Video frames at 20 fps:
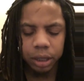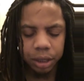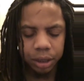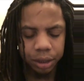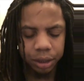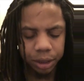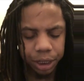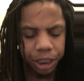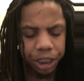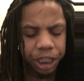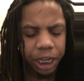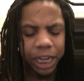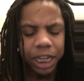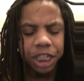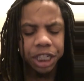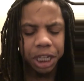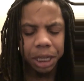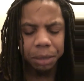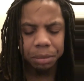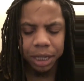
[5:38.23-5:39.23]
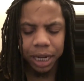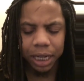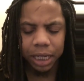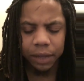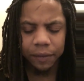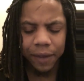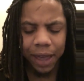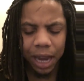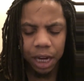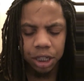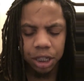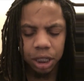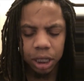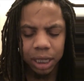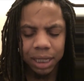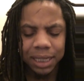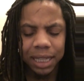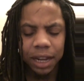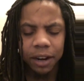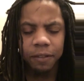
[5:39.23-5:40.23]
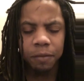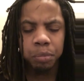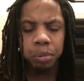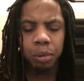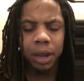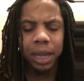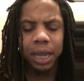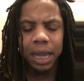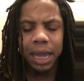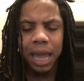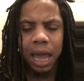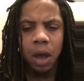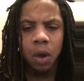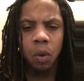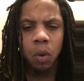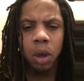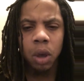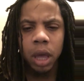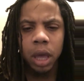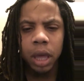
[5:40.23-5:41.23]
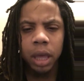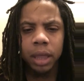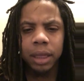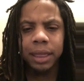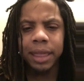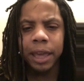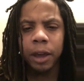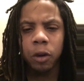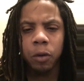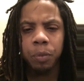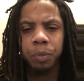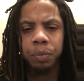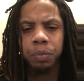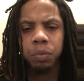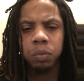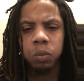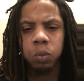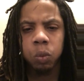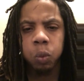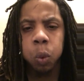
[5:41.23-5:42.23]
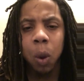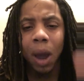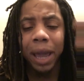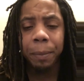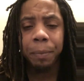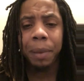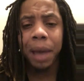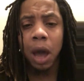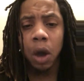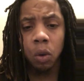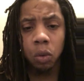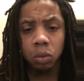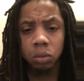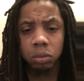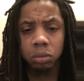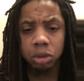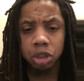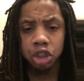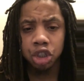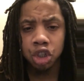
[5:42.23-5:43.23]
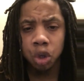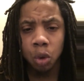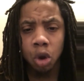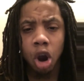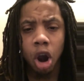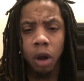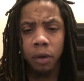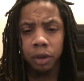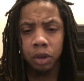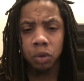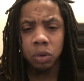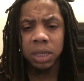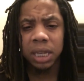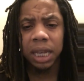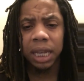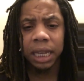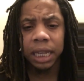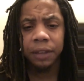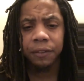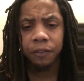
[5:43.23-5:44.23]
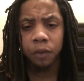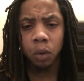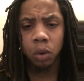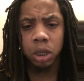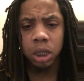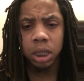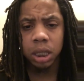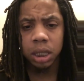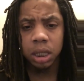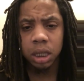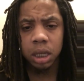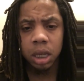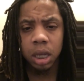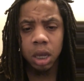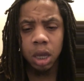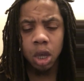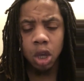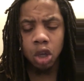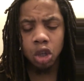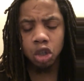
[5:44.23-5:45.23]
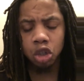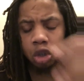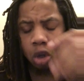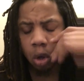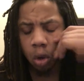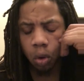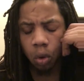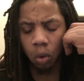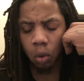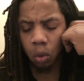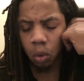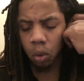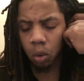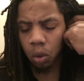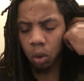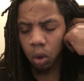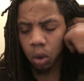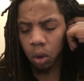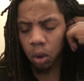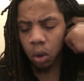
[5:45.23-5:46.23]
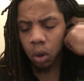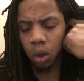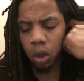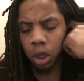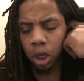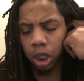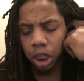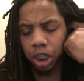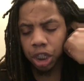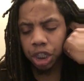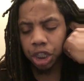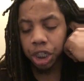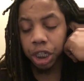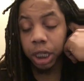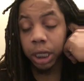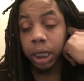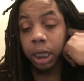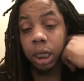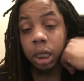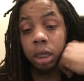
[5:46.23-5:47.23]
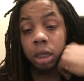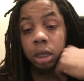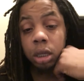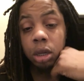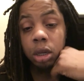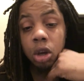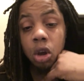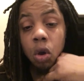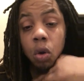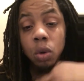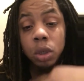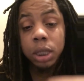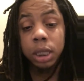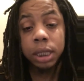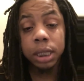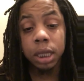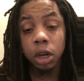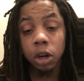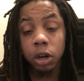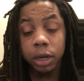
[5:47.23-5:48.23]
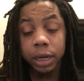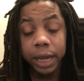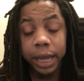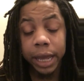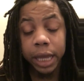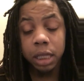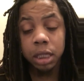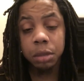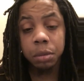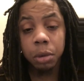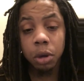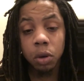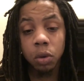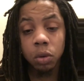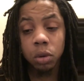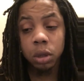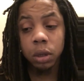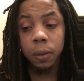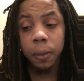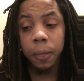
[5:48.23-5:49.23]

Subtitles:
she changed the objective actually. Instead of breaking out, they'll wipe out Chogaryu's elite forces. So she goes into her dance mode.